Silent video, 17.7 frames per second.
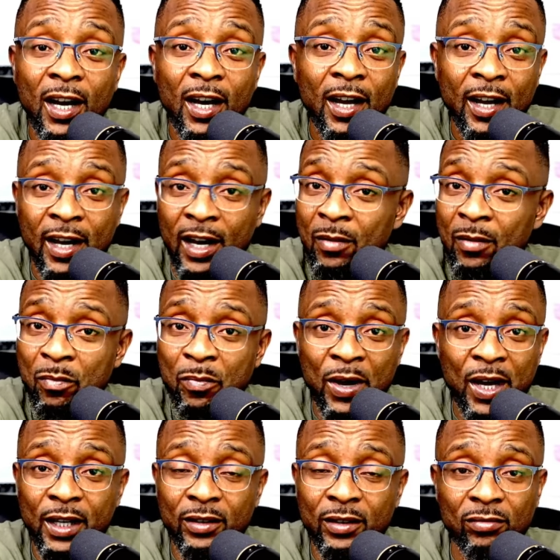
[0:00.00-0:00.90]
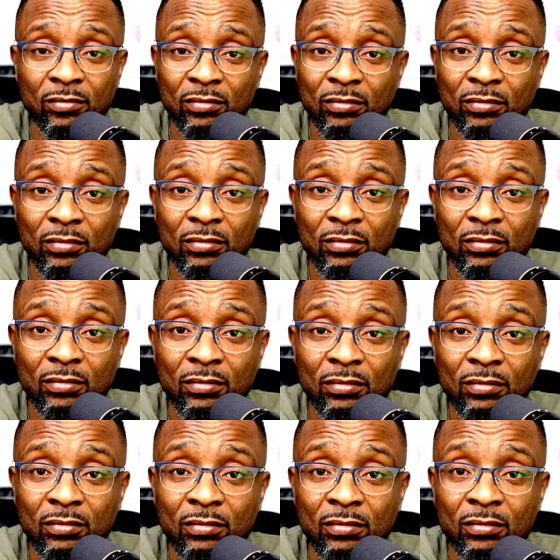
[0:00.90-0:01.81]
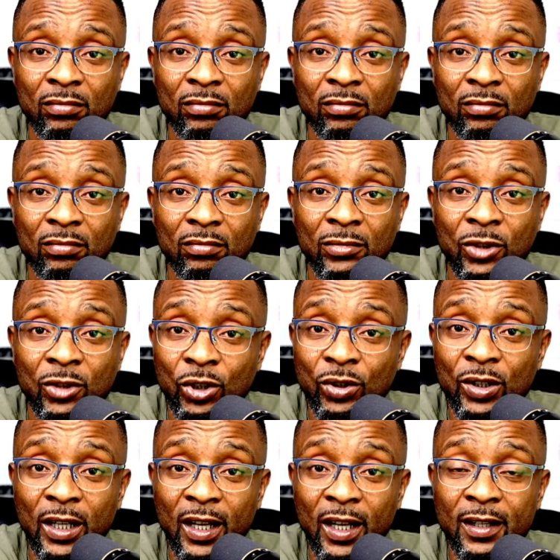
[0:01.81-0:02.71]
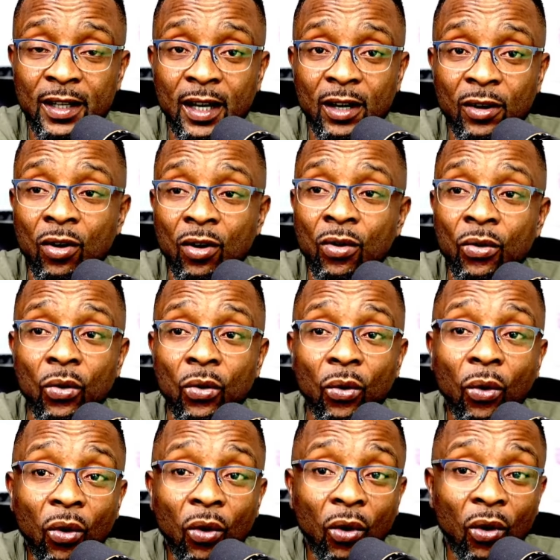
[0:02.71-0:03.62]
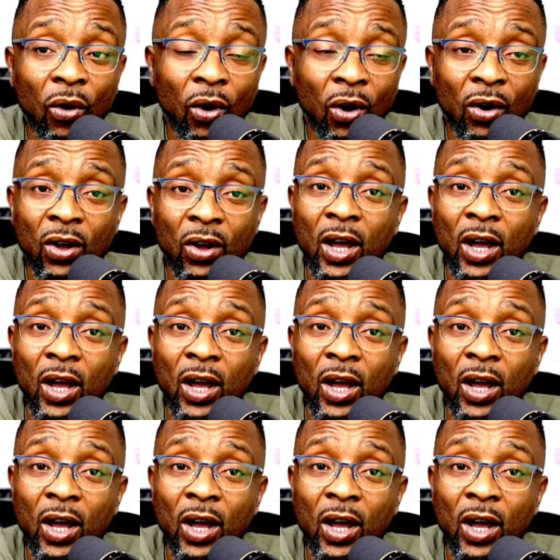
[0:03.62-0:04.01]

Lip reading: campaign. Do you get that now? Or